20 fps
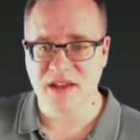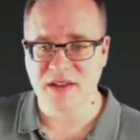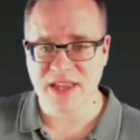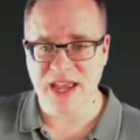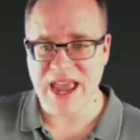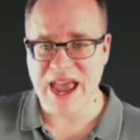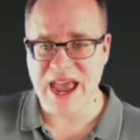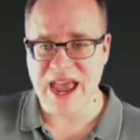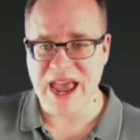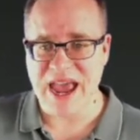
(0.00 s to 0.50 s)

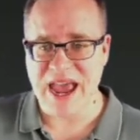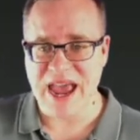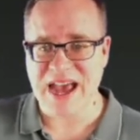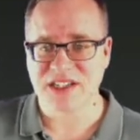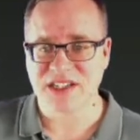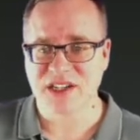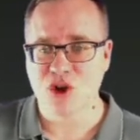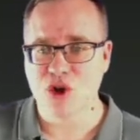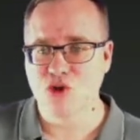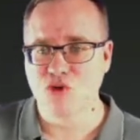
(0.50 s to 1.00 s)
they asked
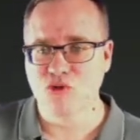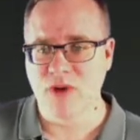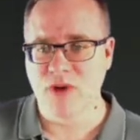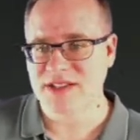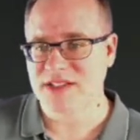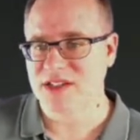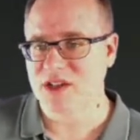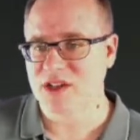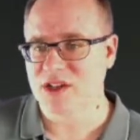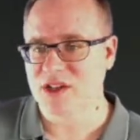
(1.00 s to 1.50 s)
who
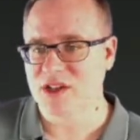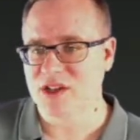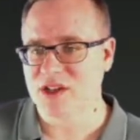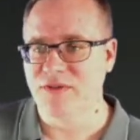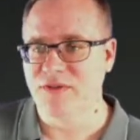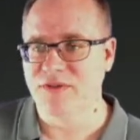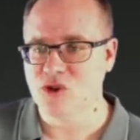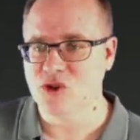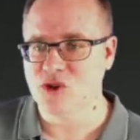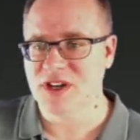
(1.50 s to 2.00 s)
rates
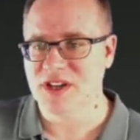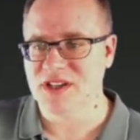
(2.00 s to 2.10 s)
ColdFusion